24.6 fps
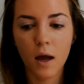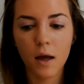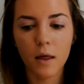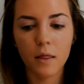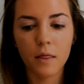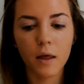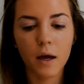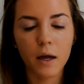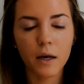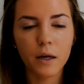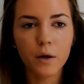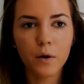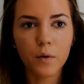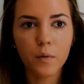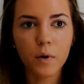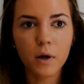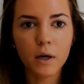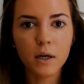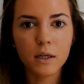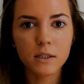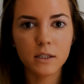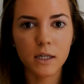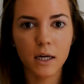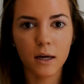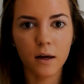Then you'll want
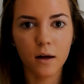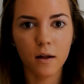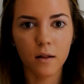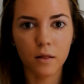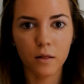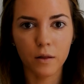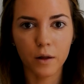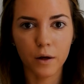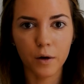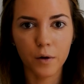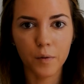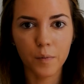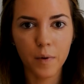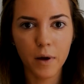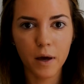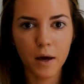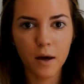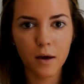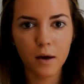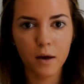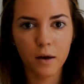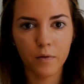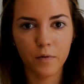to take a little bit,